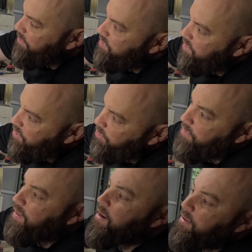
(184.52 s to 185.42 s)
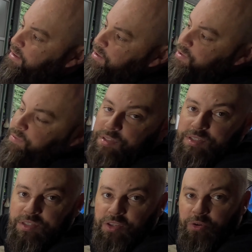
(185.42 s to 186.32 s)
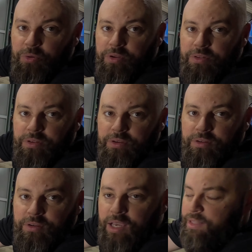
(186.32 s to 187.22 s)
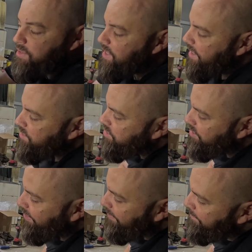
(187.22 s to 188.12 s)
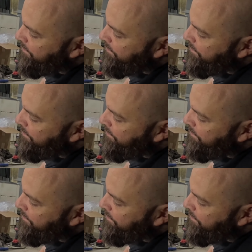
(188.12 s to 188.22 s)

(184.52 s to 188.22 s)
it's secured there, and then it's obviously secured at the dash. So